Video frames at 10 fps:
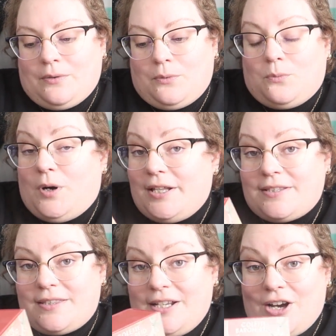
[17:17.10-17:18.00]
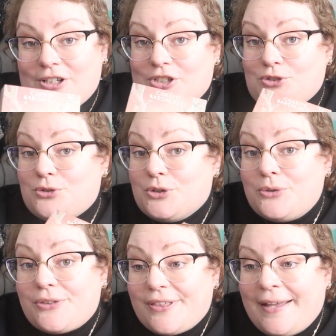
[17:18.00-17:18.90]
want the honest
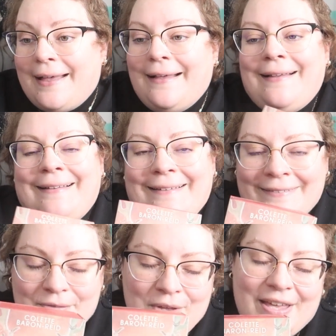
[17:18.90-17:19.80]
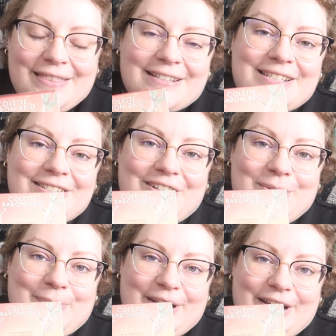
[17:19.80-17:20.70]
truth, this is
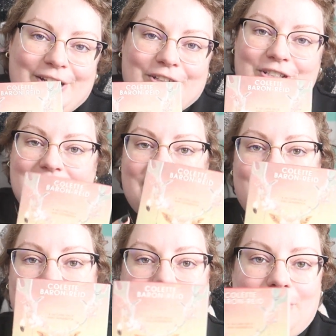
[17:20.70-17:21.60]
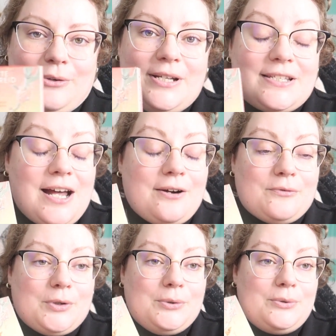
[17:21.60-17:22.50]
gonna be a good deck for you. It's not
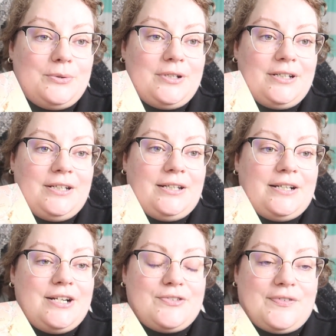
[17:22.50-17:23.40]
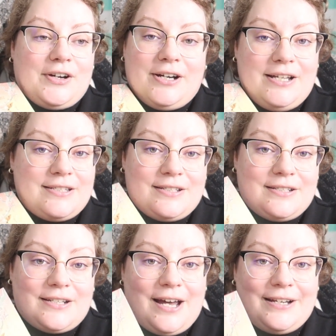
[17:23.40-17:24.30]
rude, it's
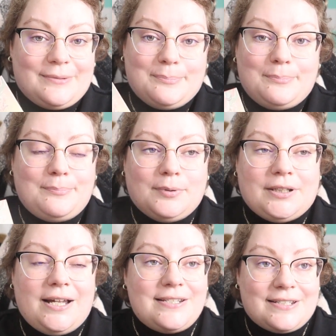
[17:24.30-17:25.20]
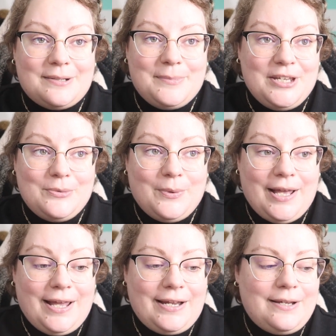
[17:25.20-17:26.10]
not blunt in a mean
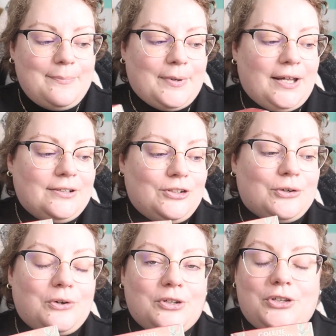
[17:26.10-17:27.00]
way, but you're